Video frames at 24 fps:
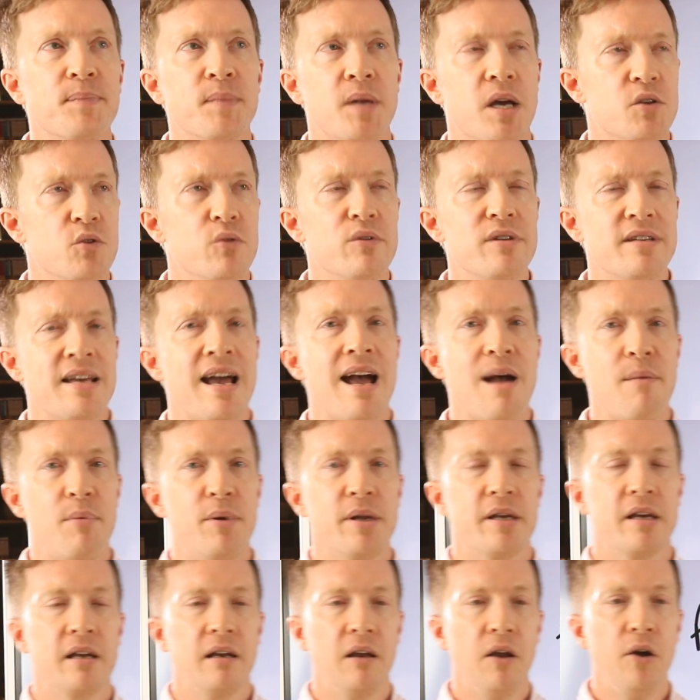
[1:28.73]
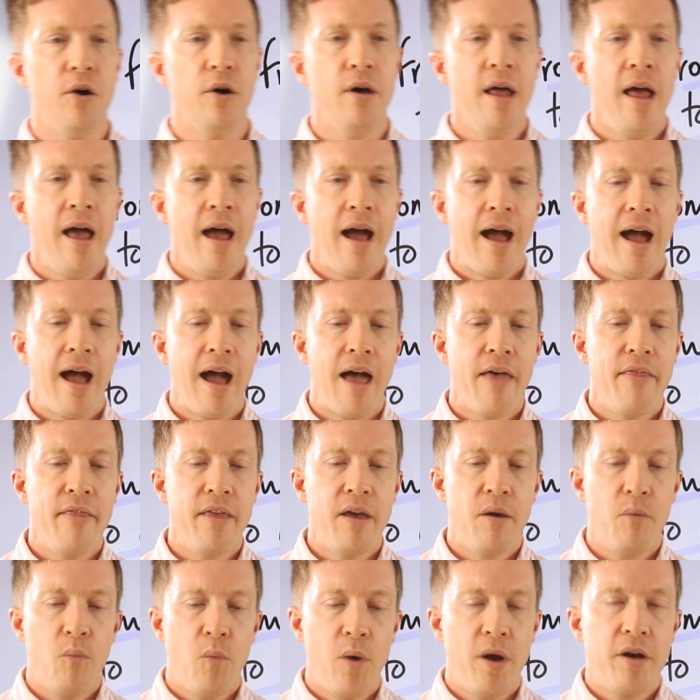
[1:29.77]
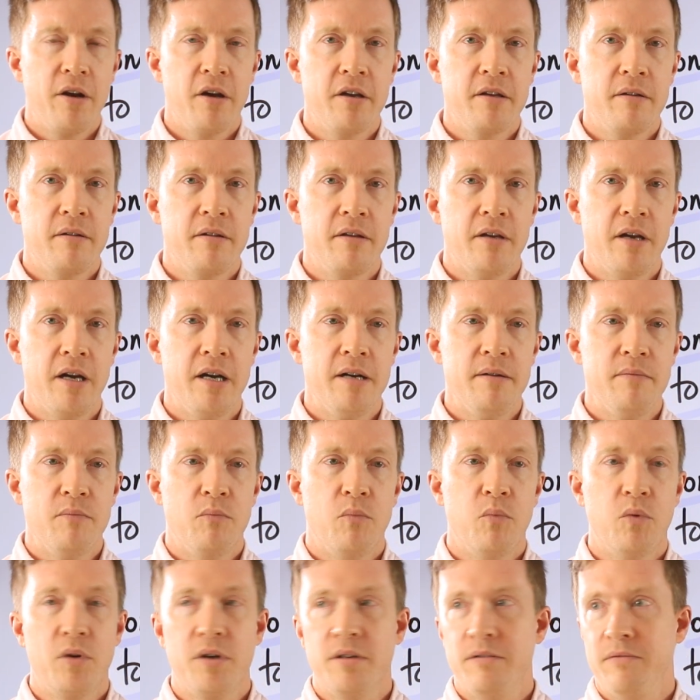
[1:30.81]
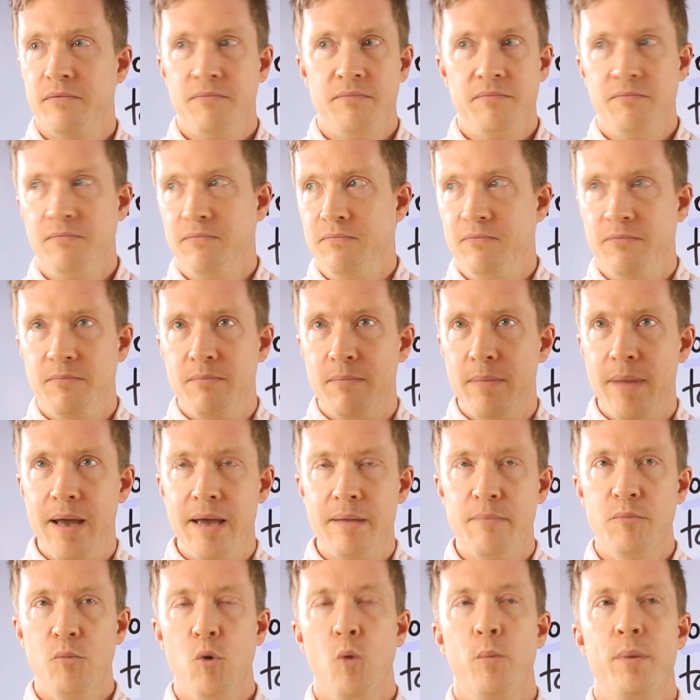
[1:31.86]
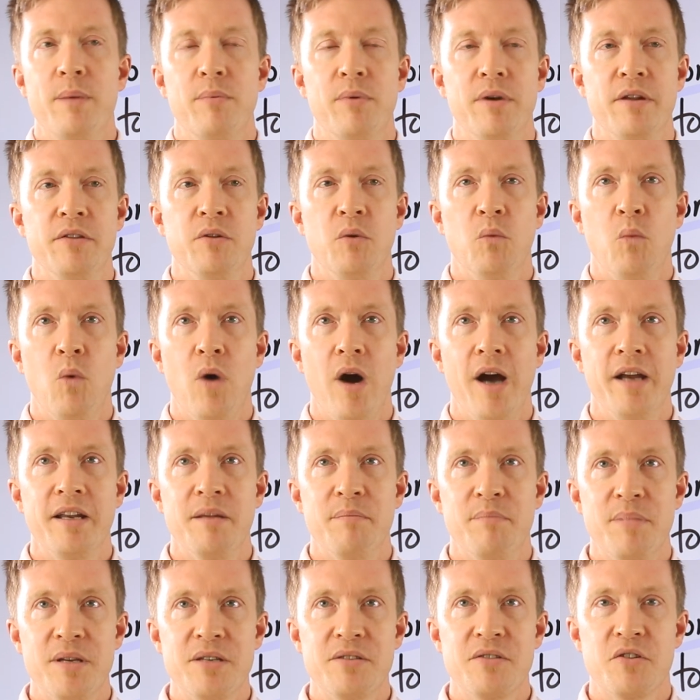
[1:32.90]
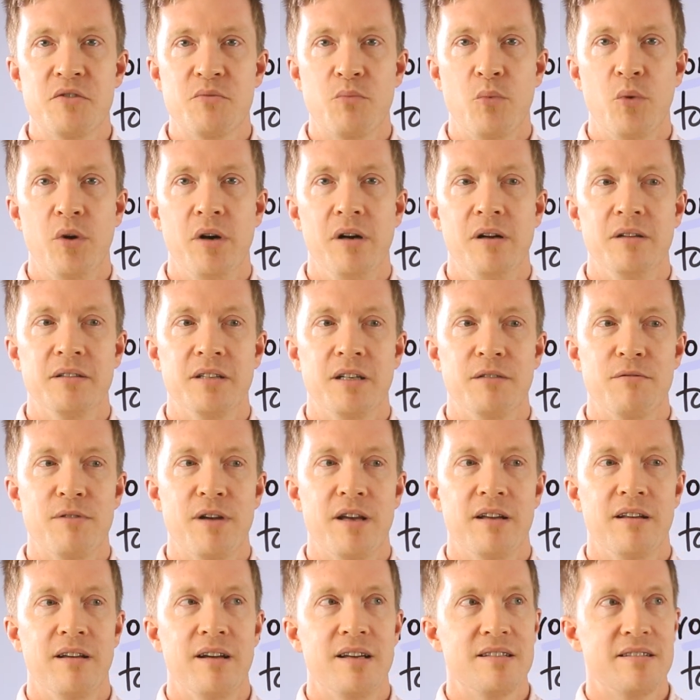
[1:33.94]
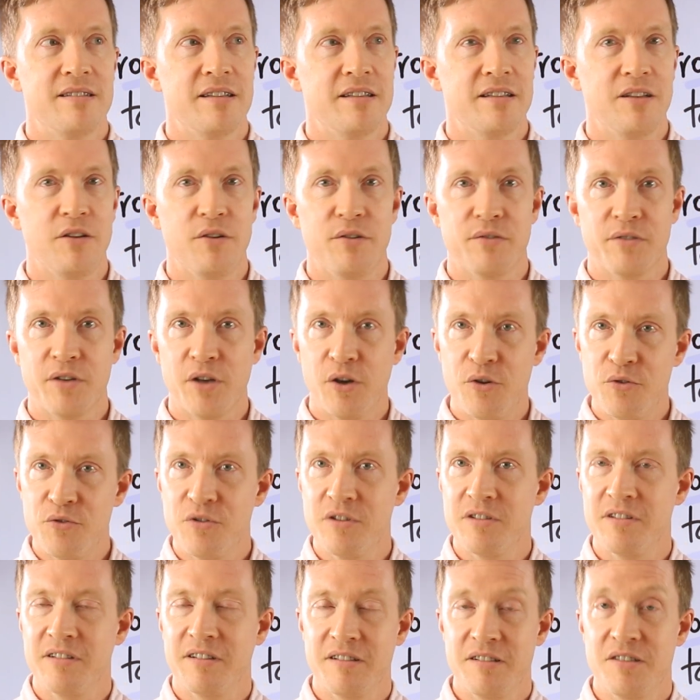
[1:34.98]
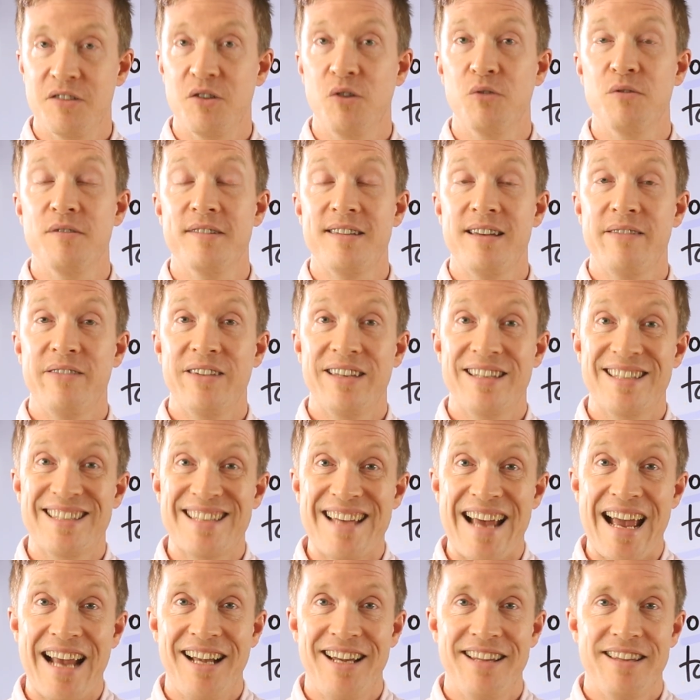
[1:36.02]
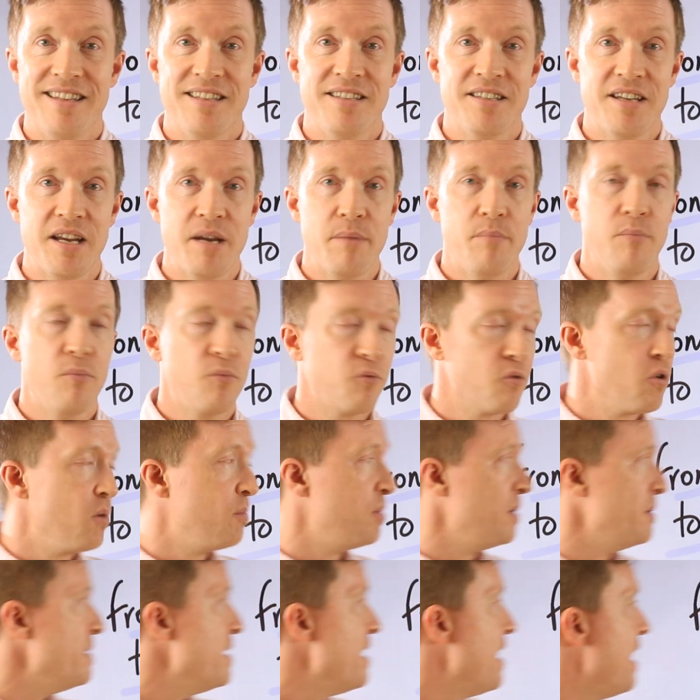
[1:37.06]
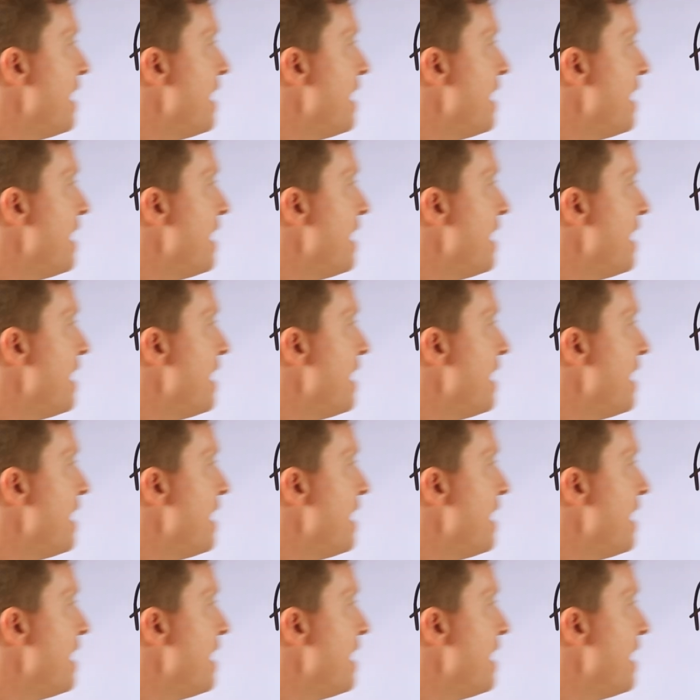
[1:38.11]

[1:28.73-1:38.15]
I saw this happening a lot, and then when I um, kind of met more people in the wider business world, I realized that a lot of coaches and consultants have exactly the same problem.